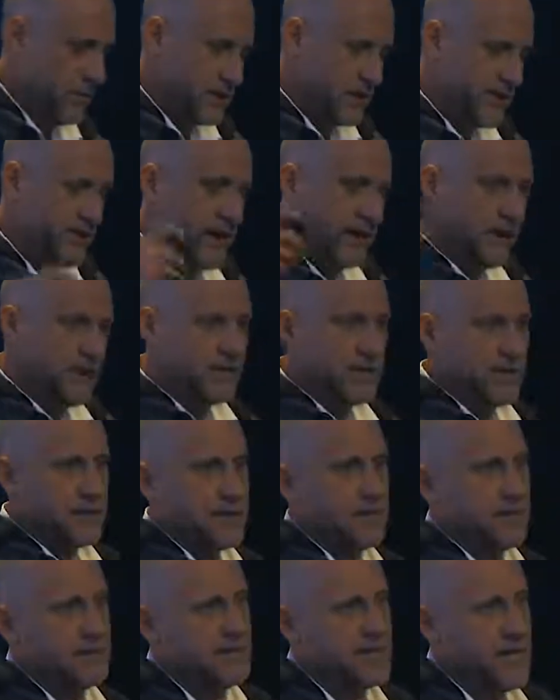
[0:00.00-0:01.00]
surveillance
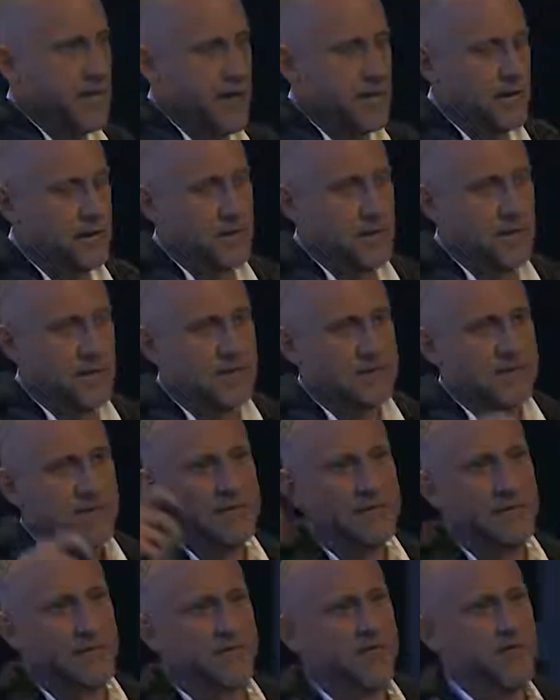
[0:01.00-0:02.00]
systems that
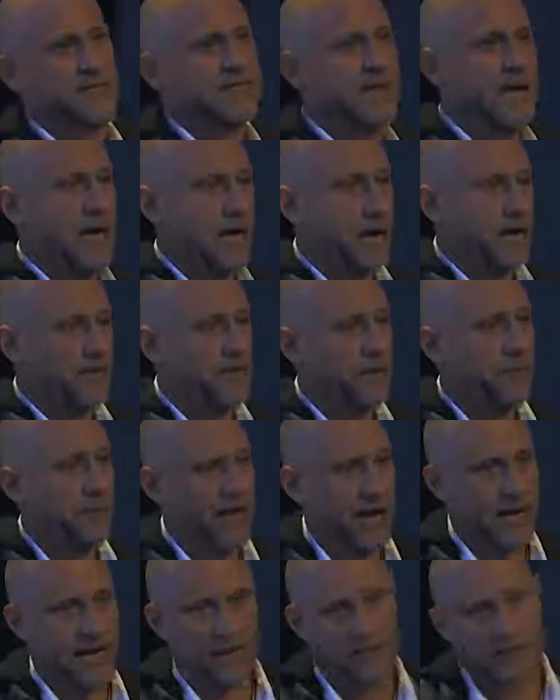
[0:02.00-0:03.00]
exist at the scale of the
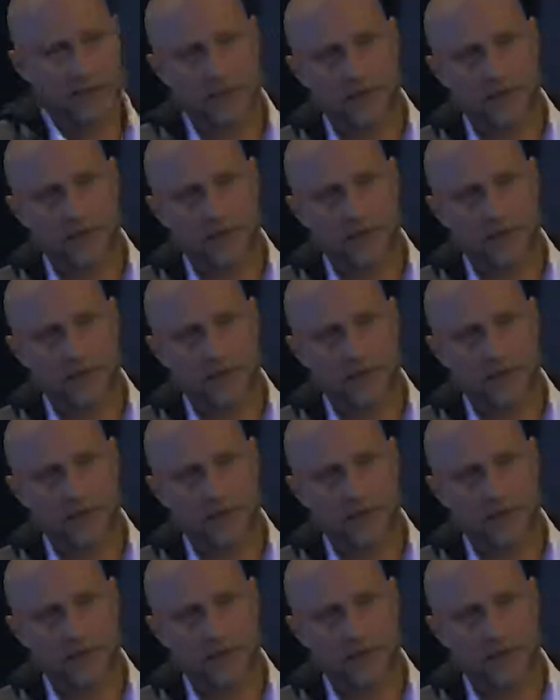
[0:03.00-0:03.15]
planet,